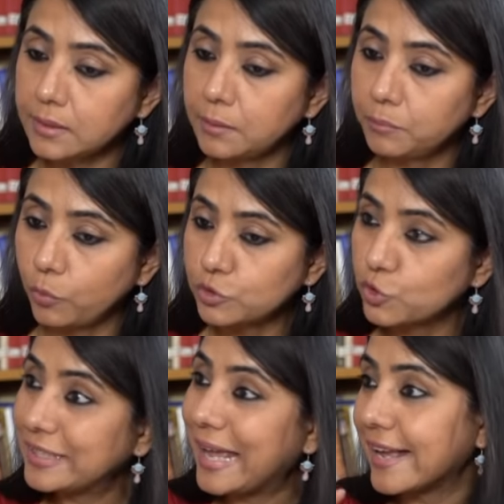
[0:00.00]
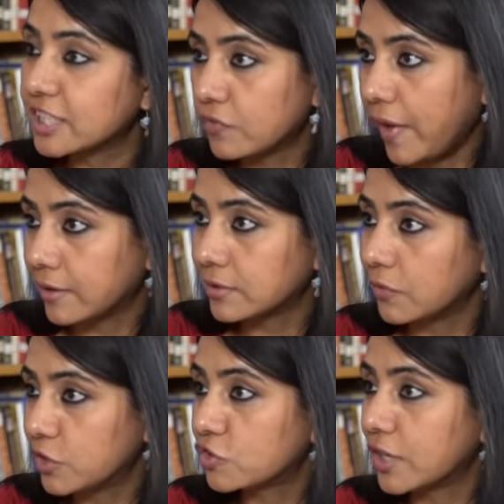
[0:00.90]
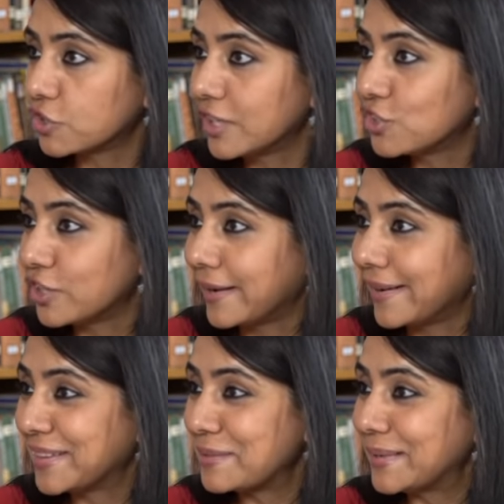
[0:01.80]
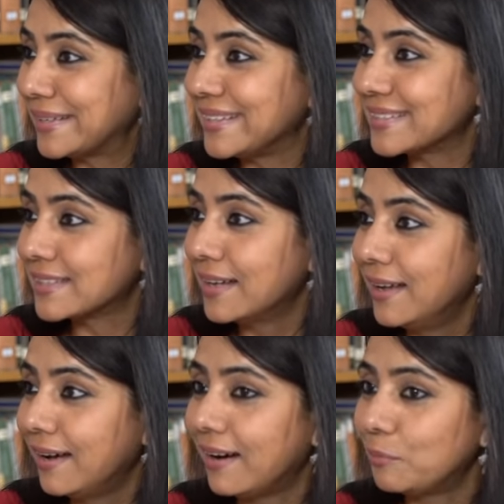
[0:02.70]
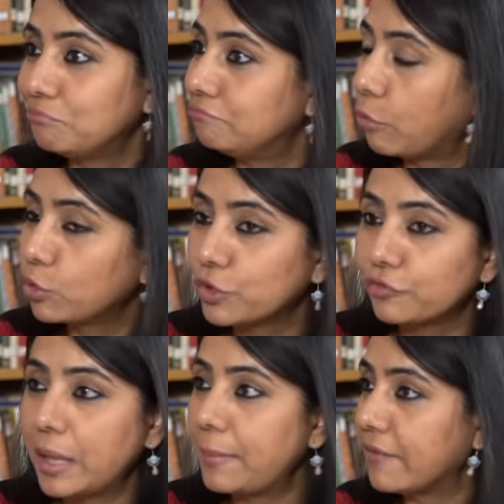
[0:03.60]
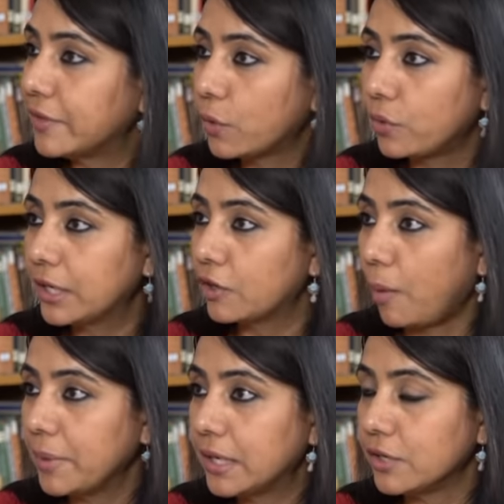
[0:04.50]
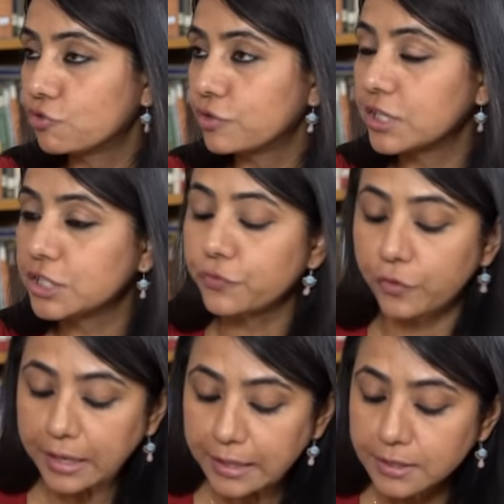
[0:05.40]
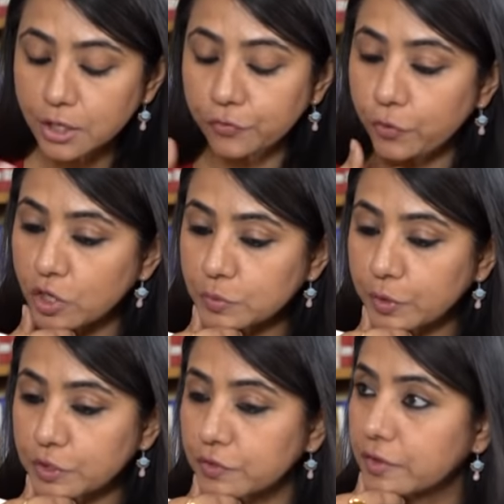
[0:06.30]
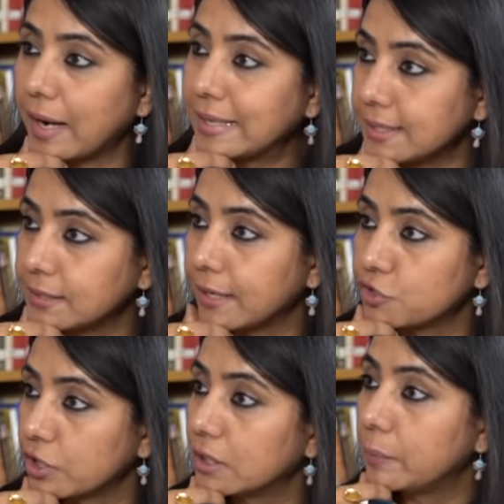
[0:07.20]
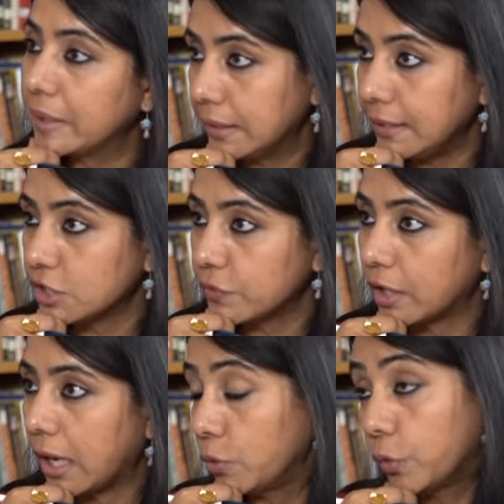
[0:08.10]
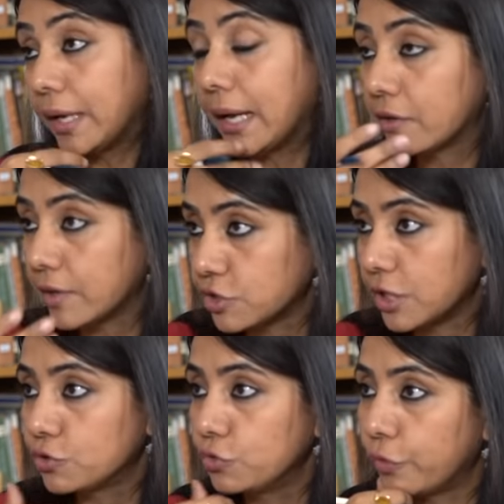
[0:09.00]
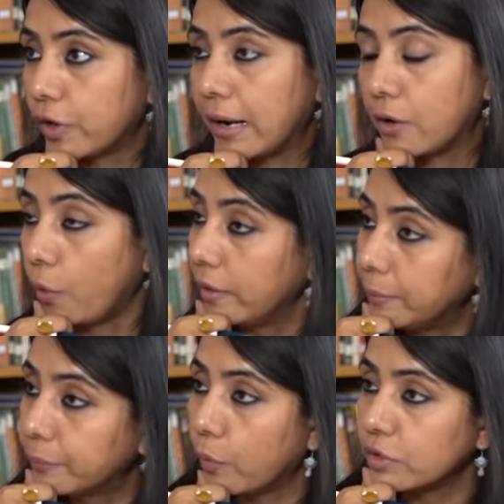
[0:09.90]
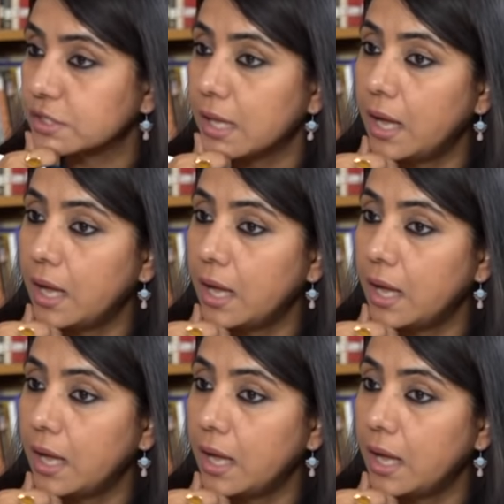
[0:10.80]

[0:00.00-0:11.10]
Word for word: also the X factor, which is Russia and China in the Middle East. Both of them have their own economic interests. For India, of course, because of the rising tension in the Middle East, we are now looking at Russia too for our oil imports.